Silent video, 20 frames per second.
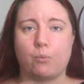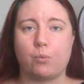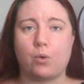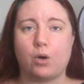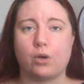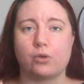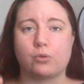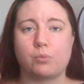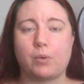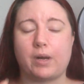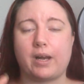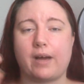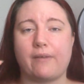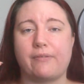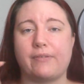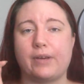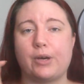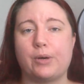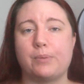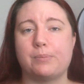was when I
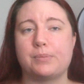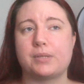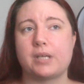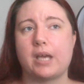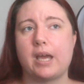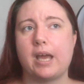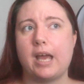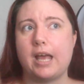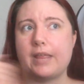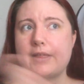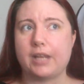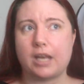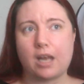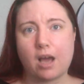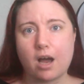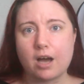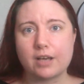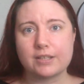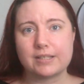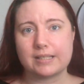filmed the
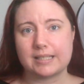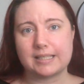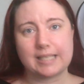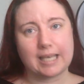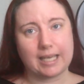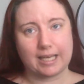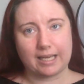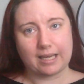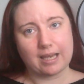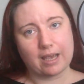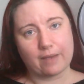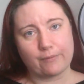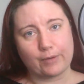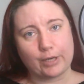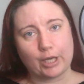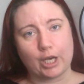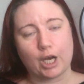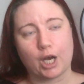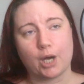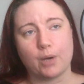last skincare
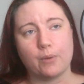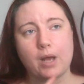video.